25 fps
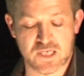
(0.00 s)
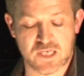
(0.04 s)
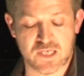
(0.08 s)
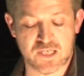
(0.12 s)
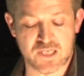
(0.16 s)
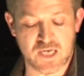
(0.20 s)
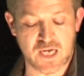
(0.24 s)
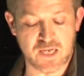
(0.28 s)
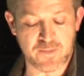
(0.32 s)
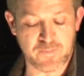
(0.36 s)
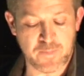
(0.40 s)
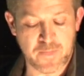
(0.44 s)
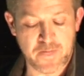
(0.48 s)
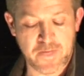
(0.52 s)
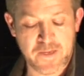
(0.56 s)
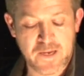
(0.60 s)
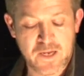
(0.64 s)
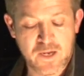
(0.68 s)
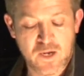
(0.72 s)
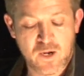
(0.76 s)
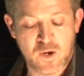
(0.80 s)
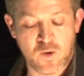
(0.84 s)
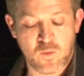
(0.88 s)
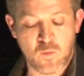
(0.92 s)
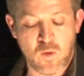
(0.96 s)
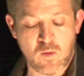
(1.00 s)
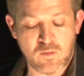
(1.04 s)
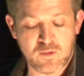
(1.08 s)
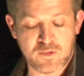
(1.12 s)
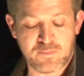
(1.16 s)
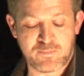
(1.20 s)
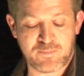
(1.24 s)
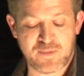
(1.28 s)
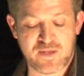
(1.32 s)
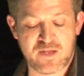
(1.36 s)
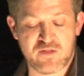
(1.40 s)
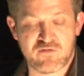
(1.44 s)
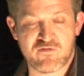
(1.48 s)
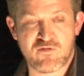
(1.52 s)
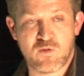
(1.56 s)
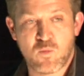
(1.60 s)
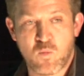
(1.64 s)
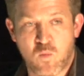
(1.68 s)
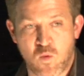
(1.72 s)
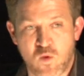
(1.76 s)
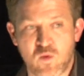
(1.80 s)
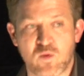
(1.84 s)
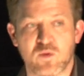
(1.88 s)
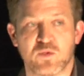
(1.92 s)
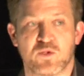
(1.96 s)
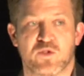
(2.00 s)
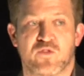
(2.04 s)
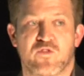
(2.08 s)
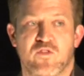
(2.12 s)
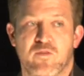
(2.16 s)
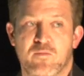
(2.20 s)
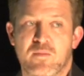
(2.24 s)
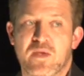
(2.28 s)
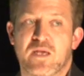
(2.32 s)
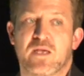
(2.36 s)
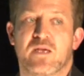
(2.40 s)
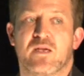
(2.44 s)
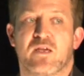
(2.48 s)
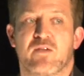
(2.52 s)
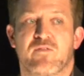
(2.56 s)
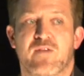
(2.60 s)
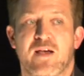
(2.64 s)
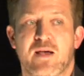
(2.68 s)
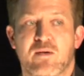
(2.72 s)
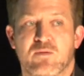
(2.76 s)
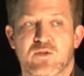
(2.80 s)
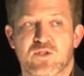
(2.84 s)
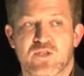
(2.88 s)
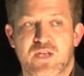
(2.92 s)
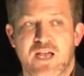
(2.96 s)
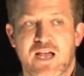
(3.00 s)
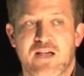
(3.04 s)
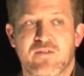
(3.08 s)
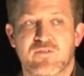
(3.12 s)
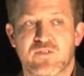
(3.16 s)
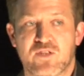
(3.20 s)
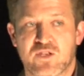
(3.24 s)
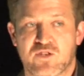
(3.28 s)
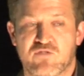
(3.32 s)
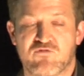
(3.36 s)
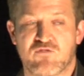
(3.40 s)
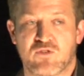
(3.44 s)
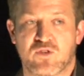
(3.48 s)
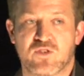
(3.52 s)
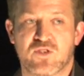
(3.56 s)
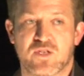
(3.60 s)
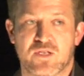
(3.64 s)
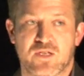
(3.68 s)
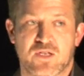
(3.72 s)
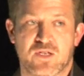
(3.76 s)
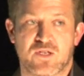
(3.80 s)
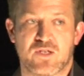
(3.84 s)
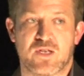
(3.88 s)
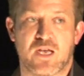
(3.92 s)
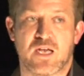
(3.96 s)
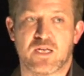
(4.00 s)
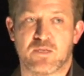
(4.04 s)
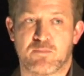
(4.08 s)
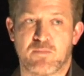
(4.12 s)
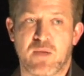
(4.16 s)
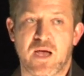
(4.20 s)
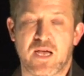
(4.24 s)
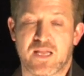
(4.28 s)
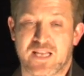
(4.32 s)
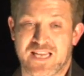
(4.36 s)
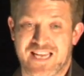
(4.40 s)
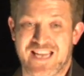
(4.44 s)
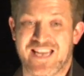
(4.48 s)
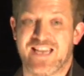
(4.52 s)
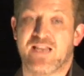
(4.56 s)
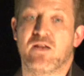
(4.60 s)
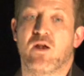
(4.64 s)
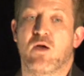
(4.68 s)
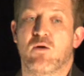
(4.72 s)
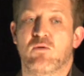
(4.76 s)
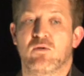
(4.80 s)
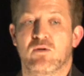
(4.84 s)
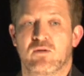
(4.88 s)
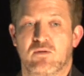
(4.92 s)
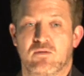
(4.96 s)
It's like, what would be the rewards for me if I was to have this drug synthesized by the kilo,